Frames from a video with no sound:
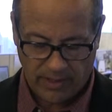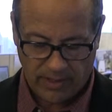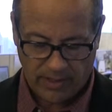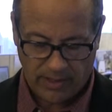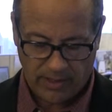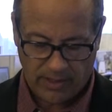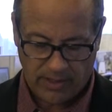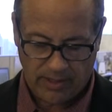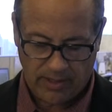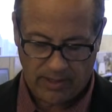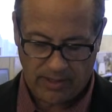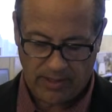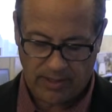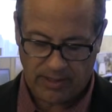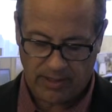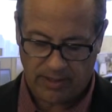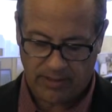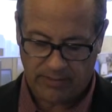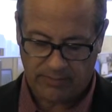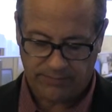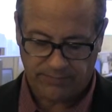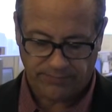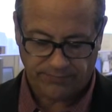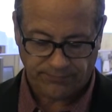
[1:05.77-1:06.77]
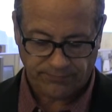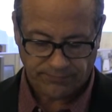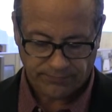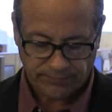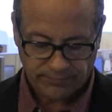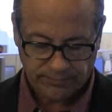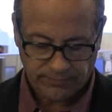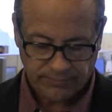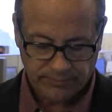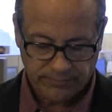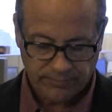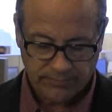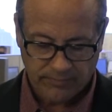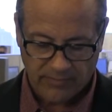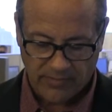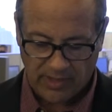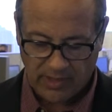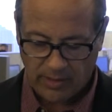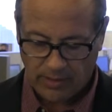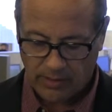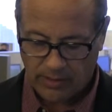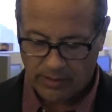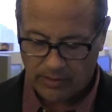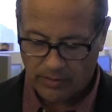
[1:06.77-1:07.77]
Uh,
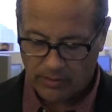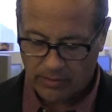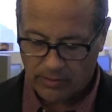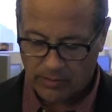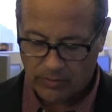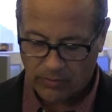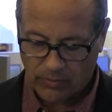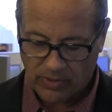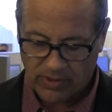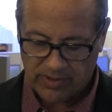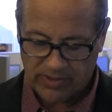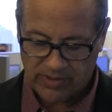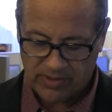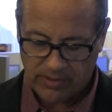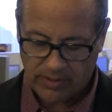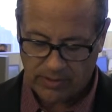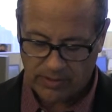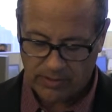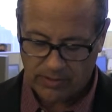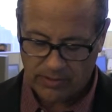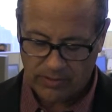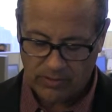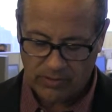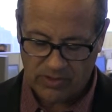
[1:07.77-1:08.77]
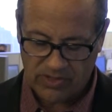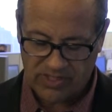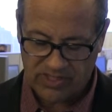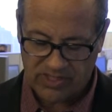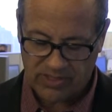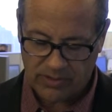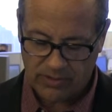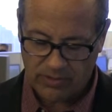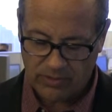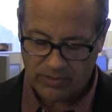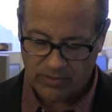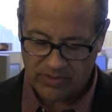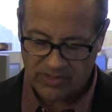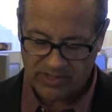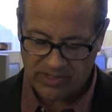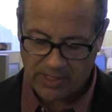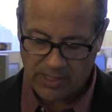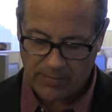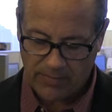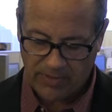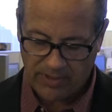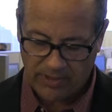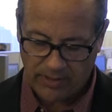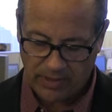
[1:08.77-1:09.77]
what news news
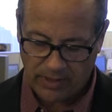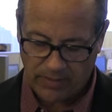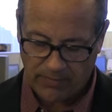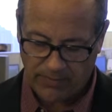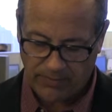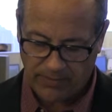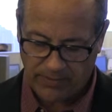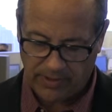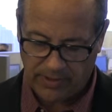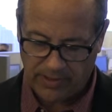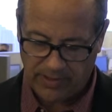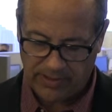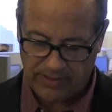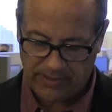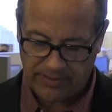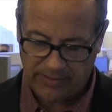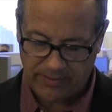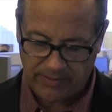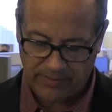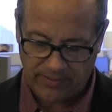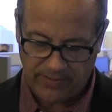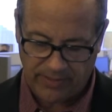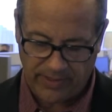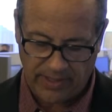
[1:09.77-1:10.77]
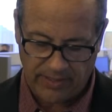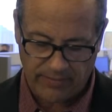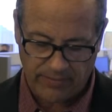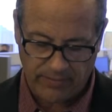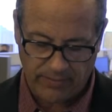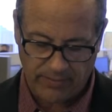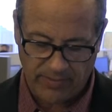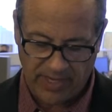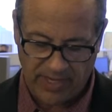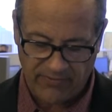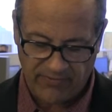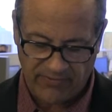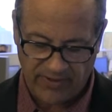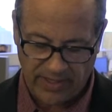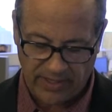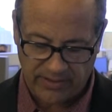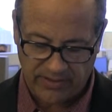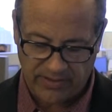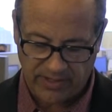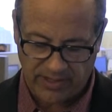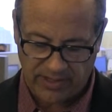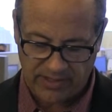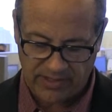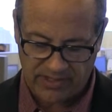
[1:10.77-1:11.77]
coming up uh, that may affect
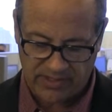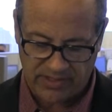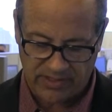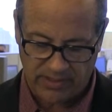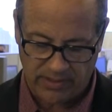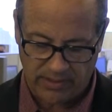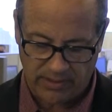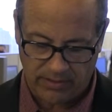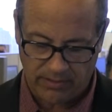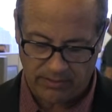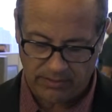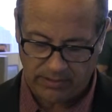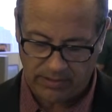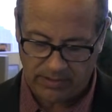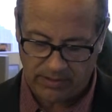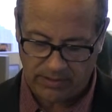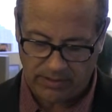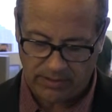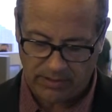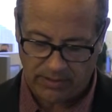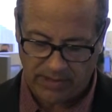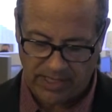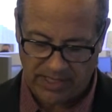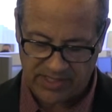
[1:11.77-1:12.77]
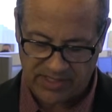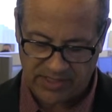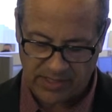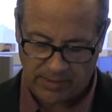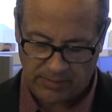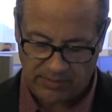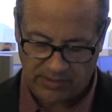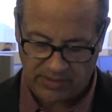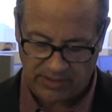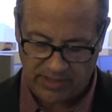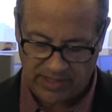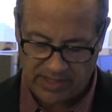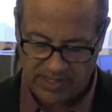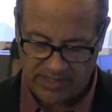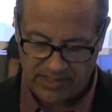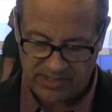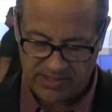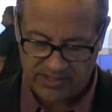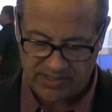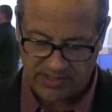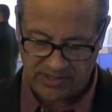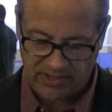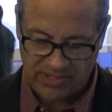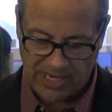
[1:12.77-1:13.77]
things uh, uh, next couple of
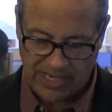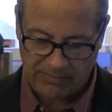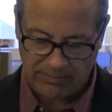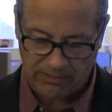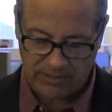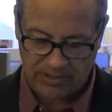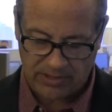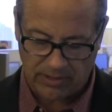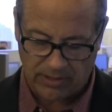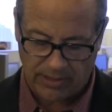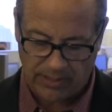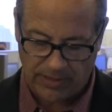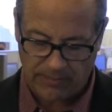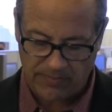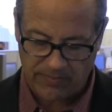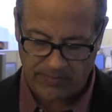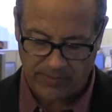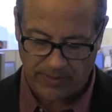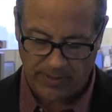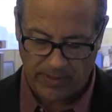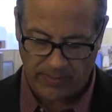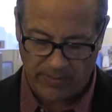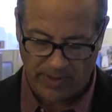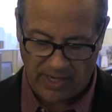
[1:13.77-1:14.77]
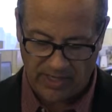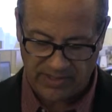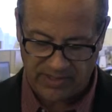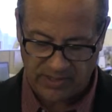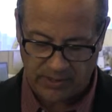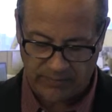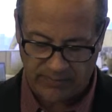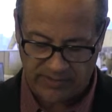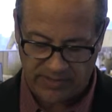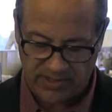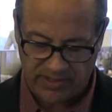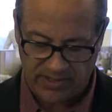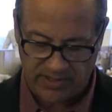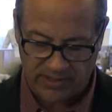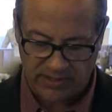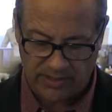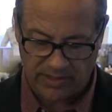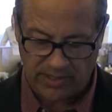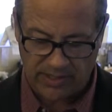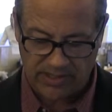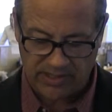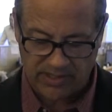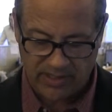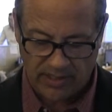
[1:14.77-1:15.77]
days, uh, jobless claims, P M I services
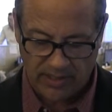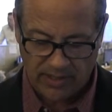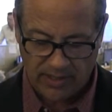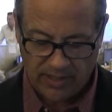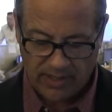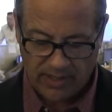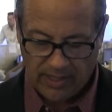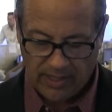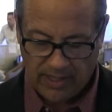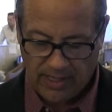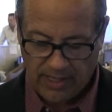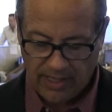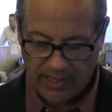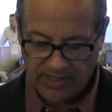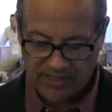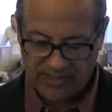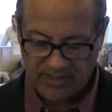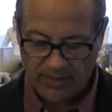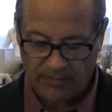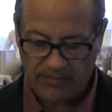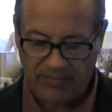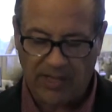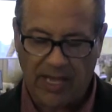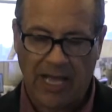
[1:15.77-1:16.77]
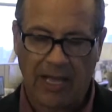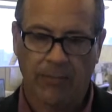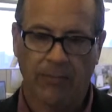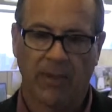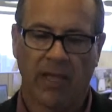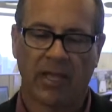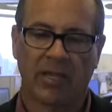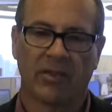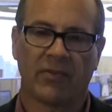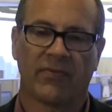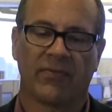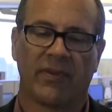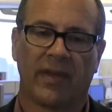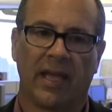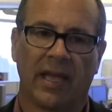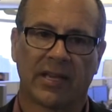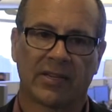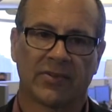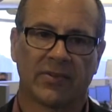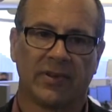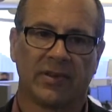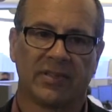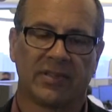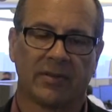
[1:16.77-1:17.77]
index, I S M
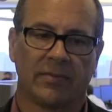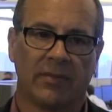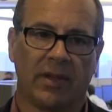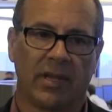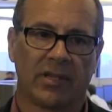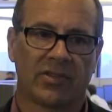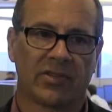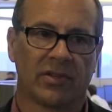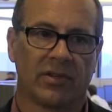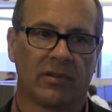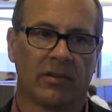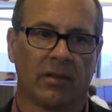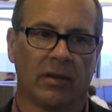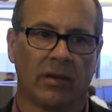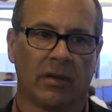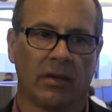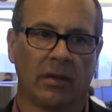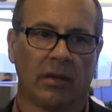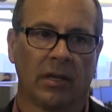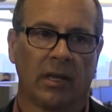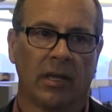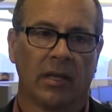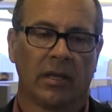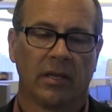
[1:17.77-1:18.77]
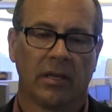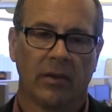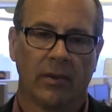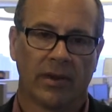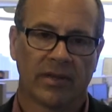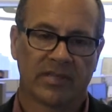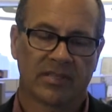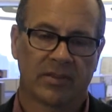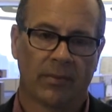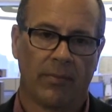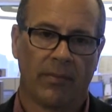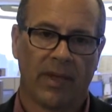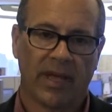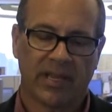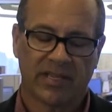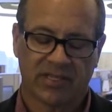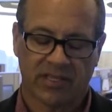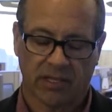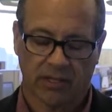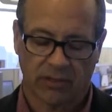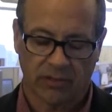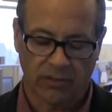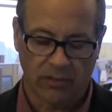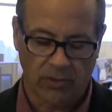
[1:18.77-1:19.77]
non-manufacturing, to mention uh, U S
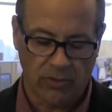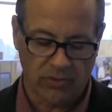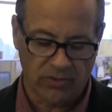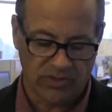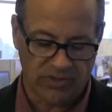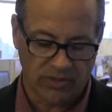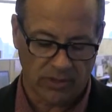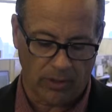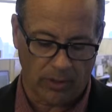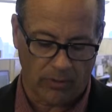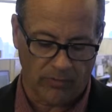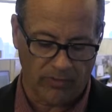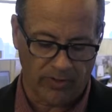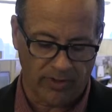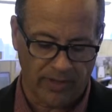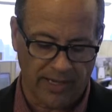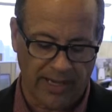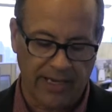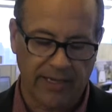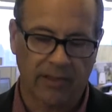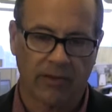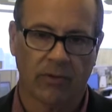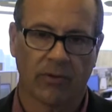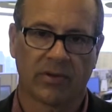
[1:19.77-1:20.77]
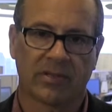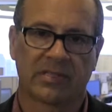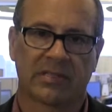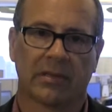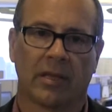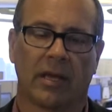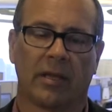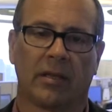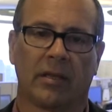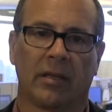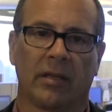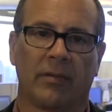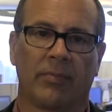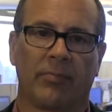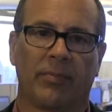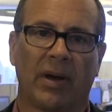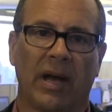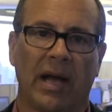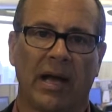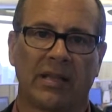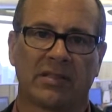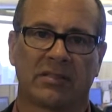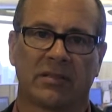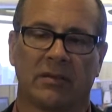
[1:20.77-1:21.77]
domestic news. Uh, overnight, there was slightly
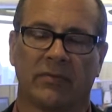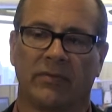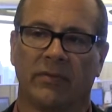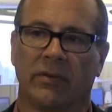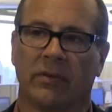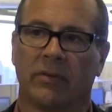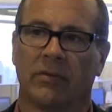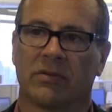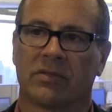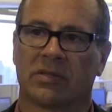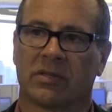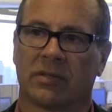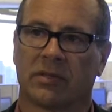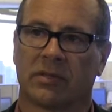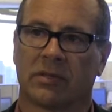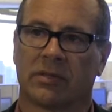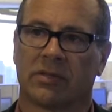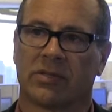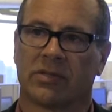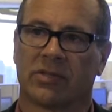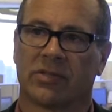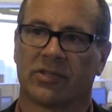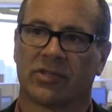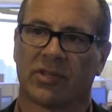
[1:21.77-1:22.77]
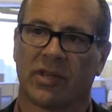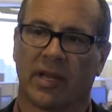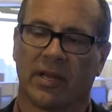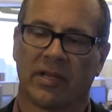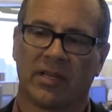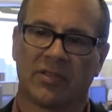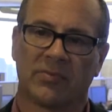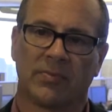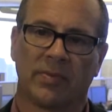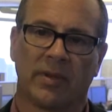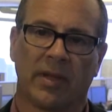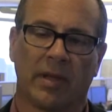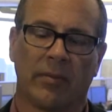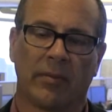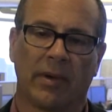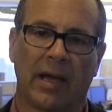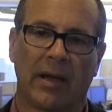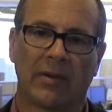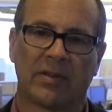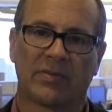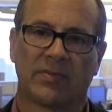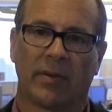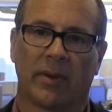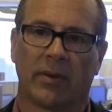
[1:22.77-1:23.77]
positive news. Uh, Chinese P M I
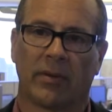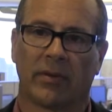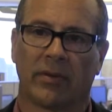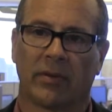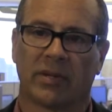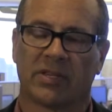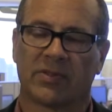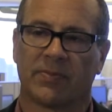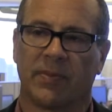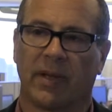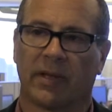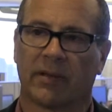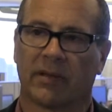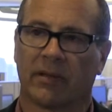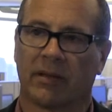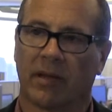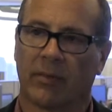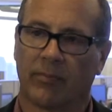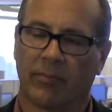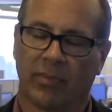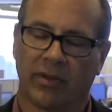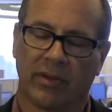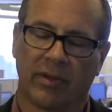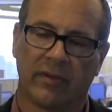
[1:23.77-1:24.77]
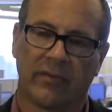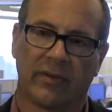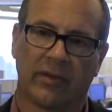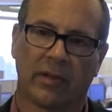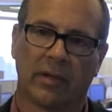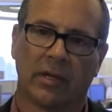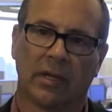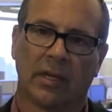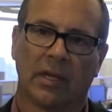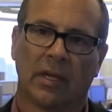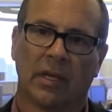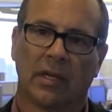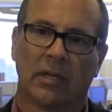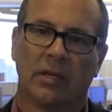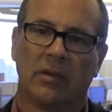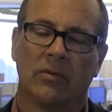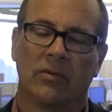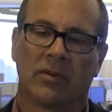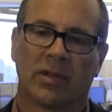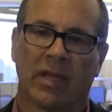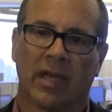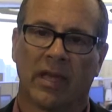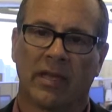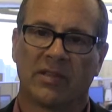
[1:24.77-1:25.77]
was better than expected. I believe the U
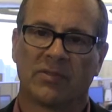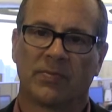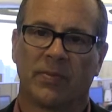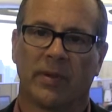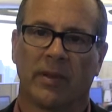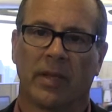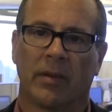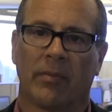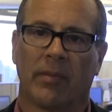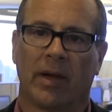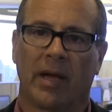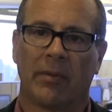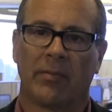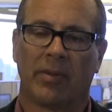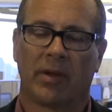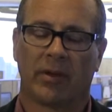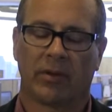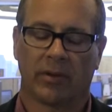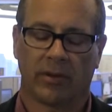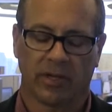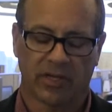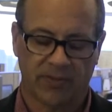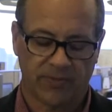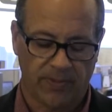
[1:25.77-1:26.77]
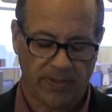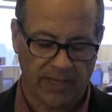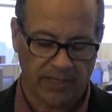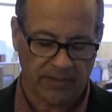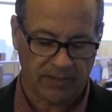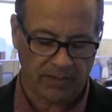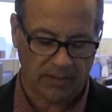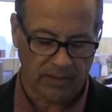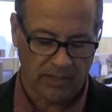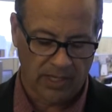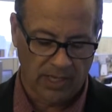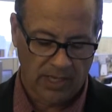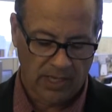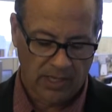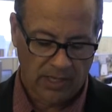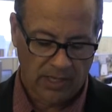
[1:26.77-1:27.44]
K's P M I better than expected.